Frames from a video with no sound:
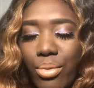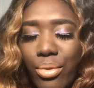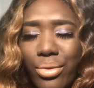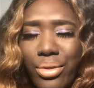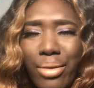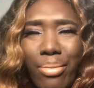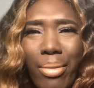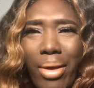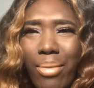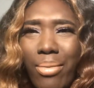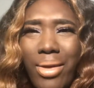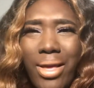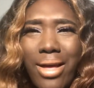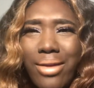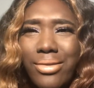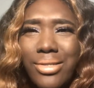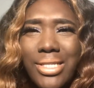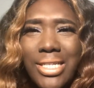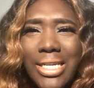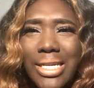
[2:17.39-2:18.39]
then maybe I'll
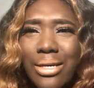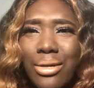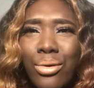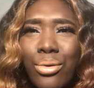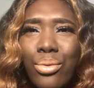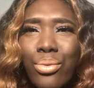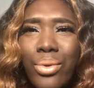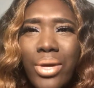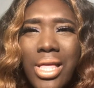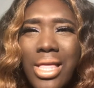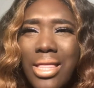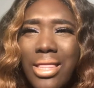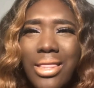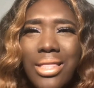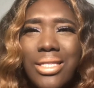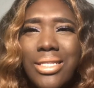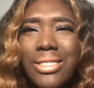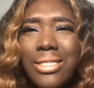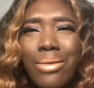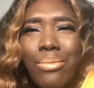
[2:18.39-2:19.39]
deal with
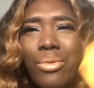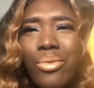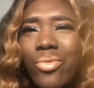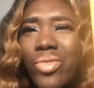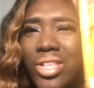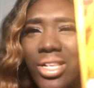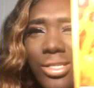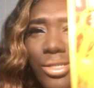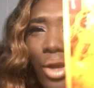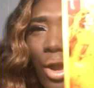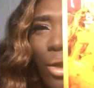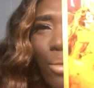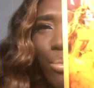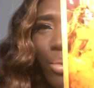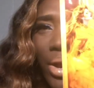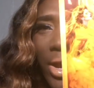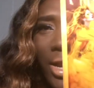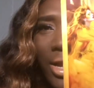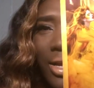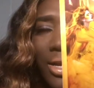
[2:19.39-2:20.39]
some of this
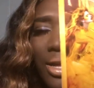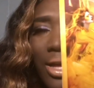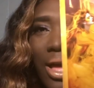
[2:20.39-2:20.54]
heartbreak.